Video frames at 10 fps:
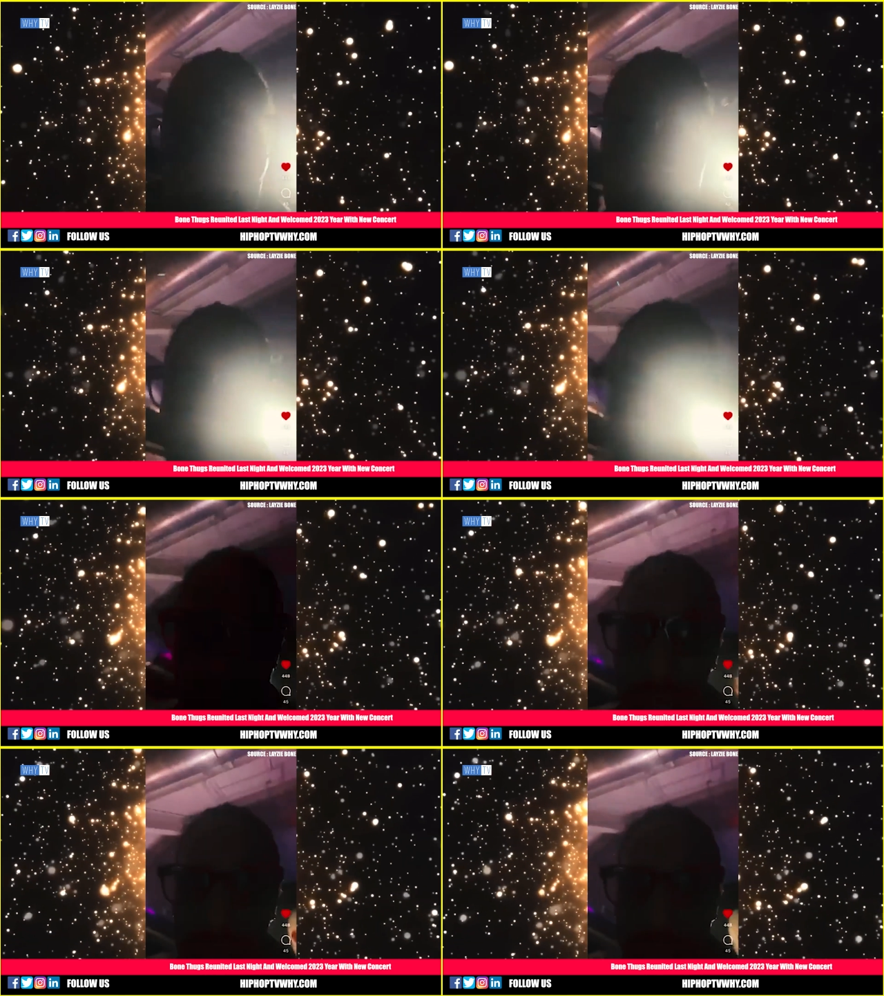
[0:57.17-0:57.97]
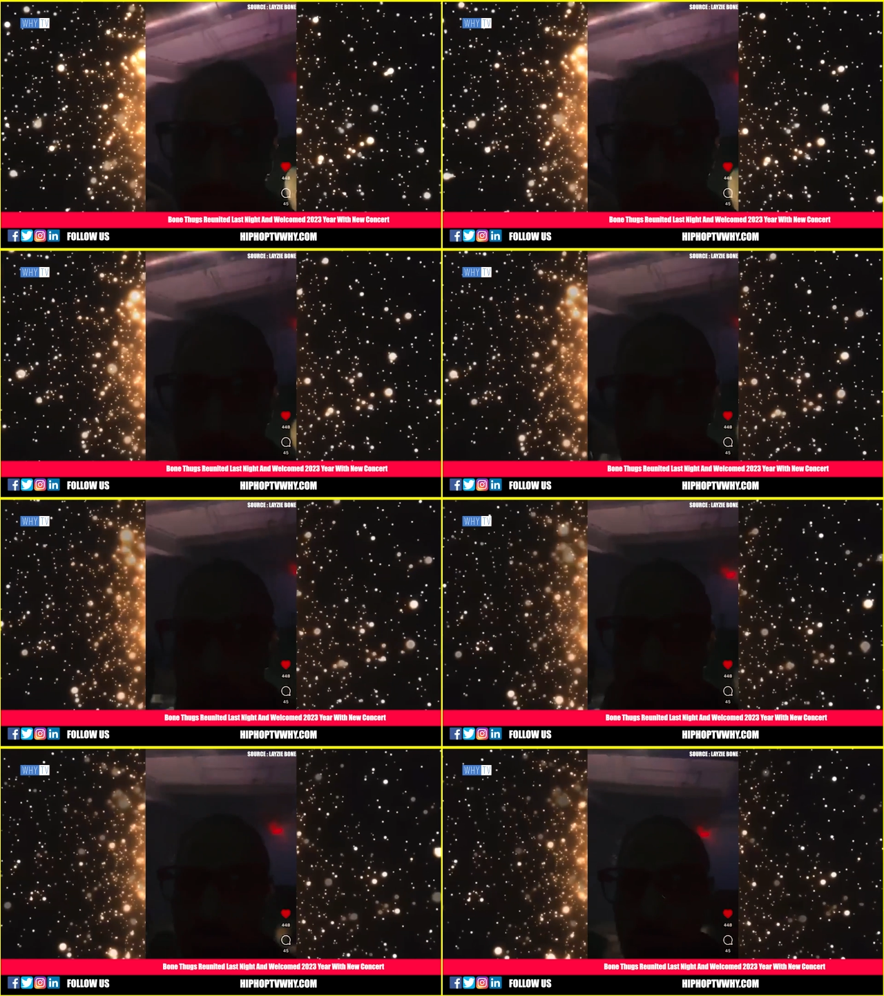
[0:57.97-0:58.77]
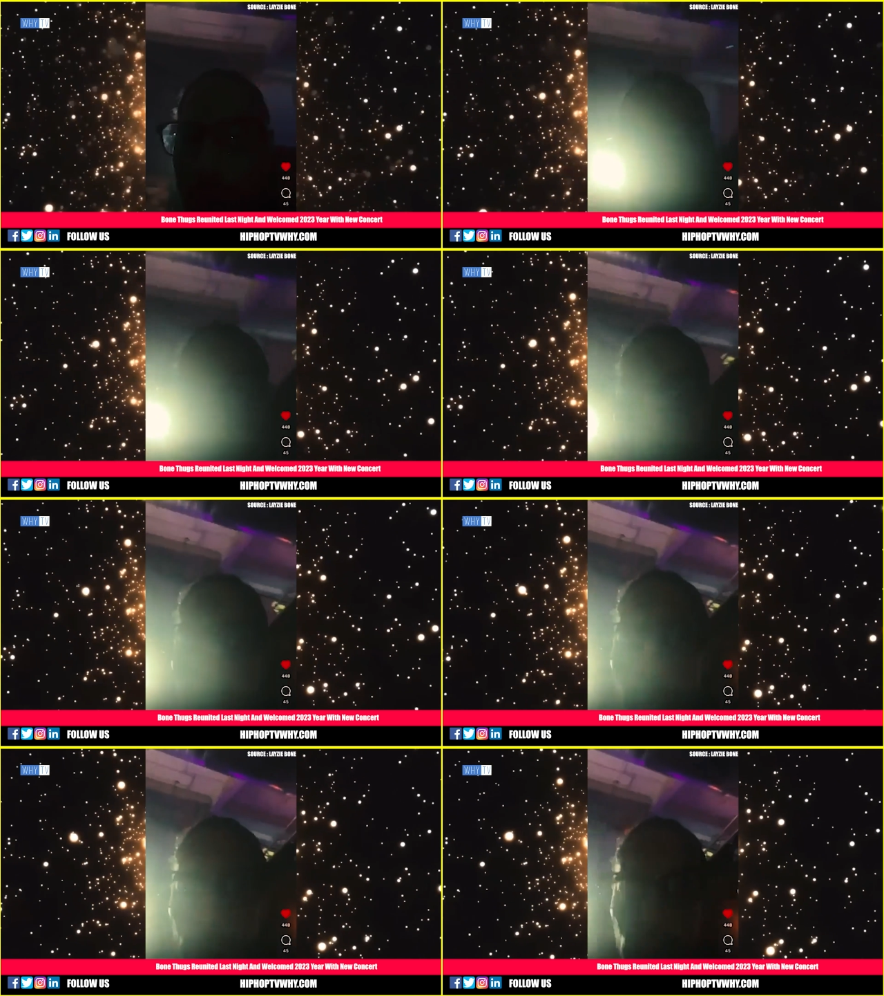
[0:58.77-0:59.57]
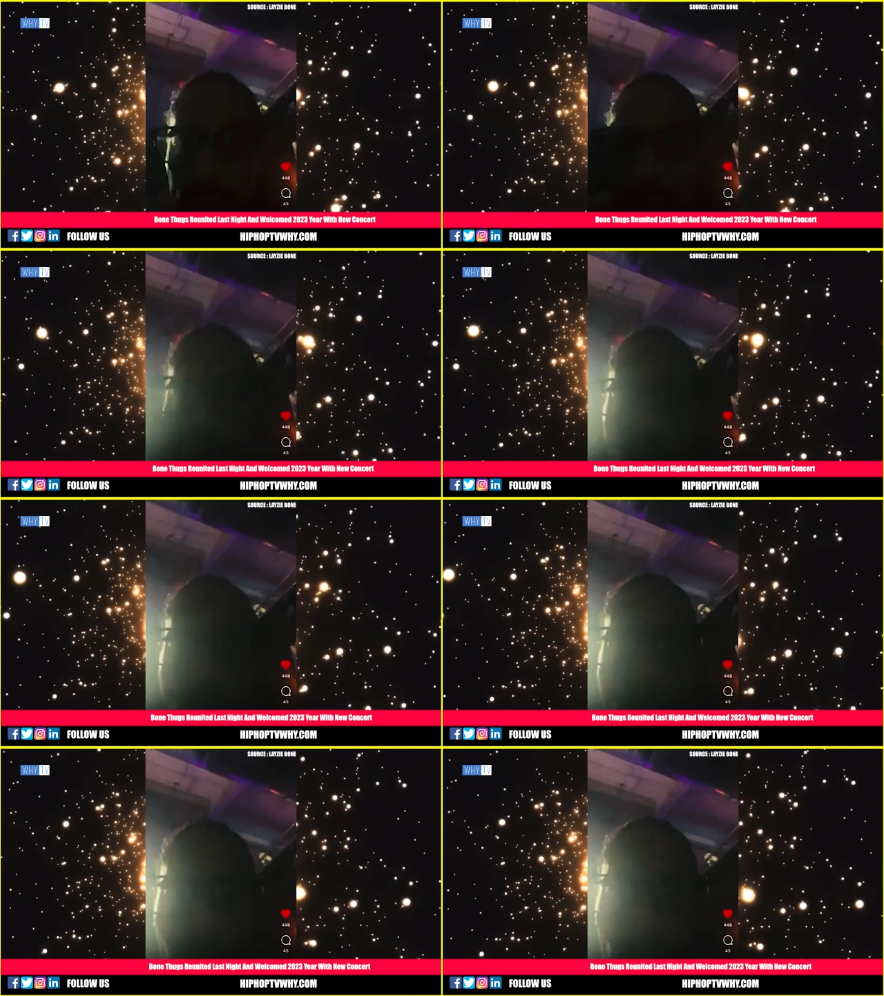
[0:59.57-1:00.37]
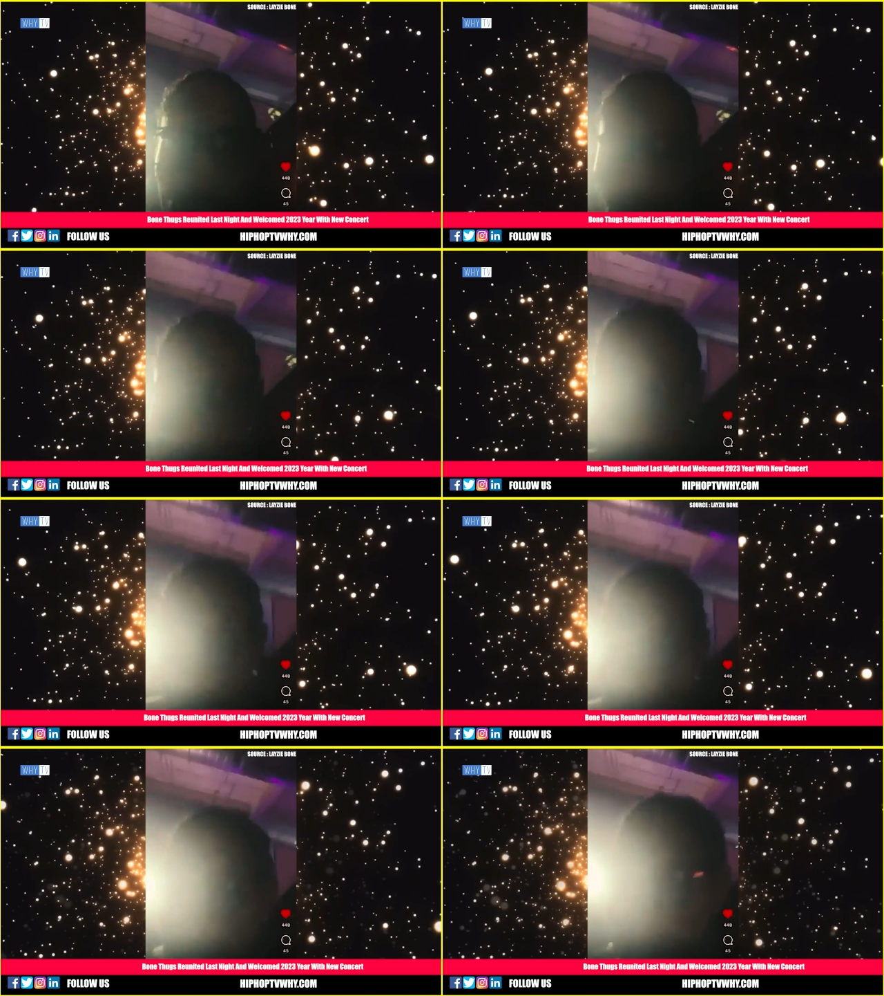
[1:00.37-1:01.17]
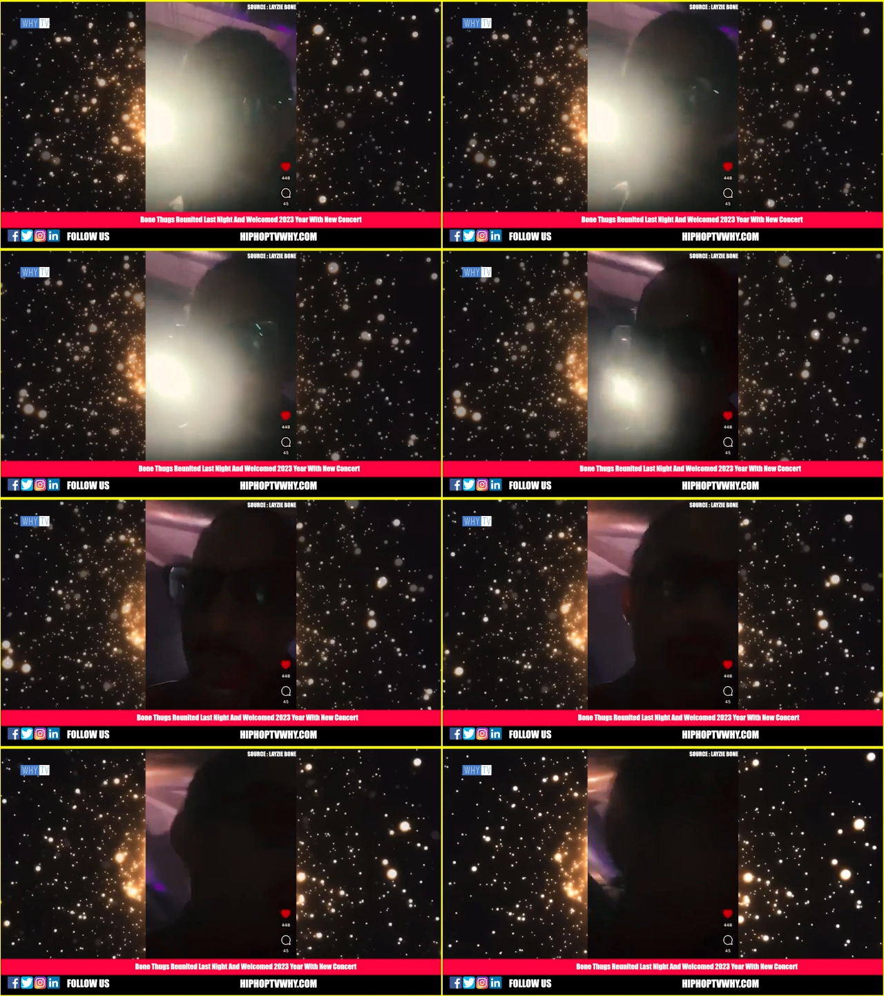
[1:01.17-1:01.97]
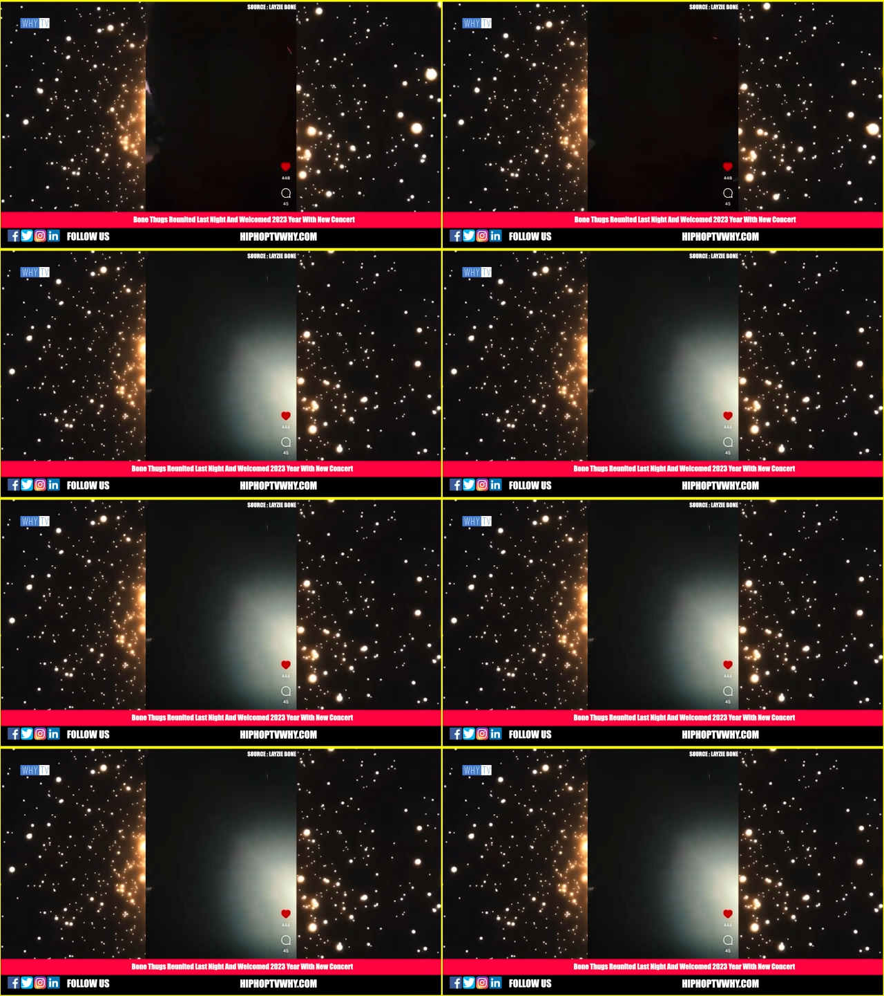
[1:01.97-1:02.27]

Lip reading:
Nobody's mouth can be seen.